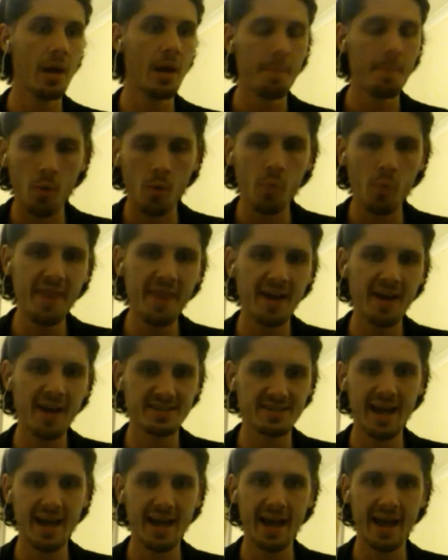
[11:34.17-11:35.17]
But with that
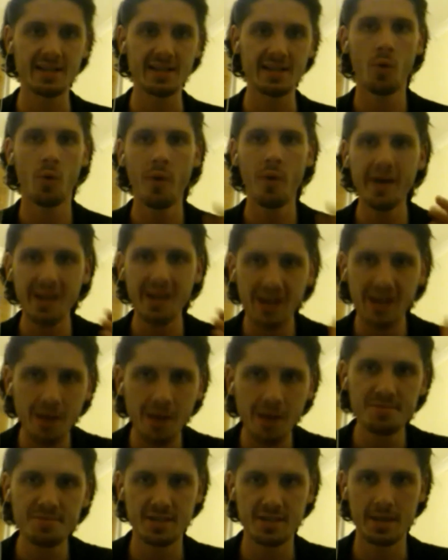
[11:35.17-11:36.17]
said, when it
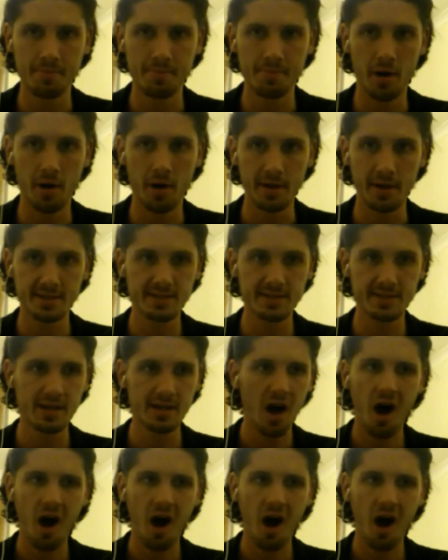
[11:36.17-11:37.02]
comes to the price,